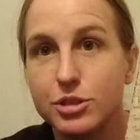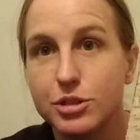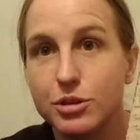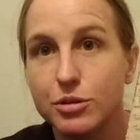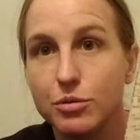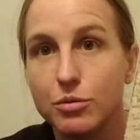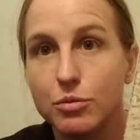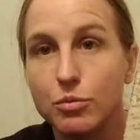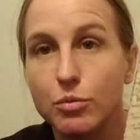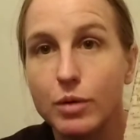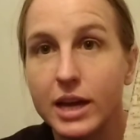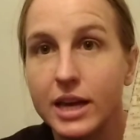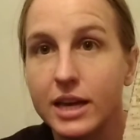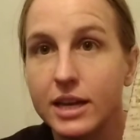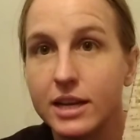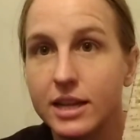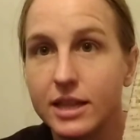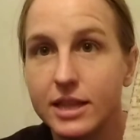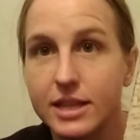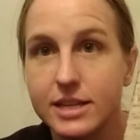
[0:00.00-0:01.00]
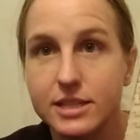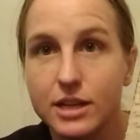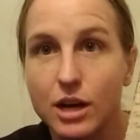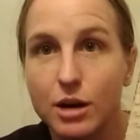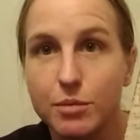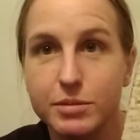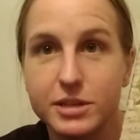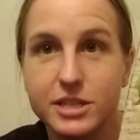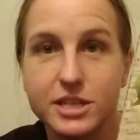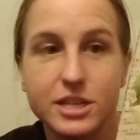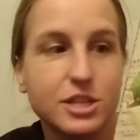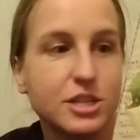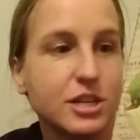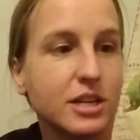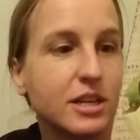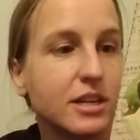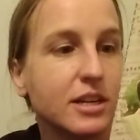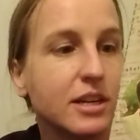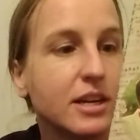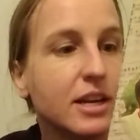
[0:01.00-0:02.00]
to win this
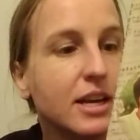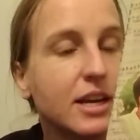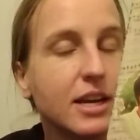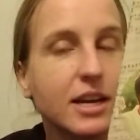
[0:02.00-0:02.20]
competition,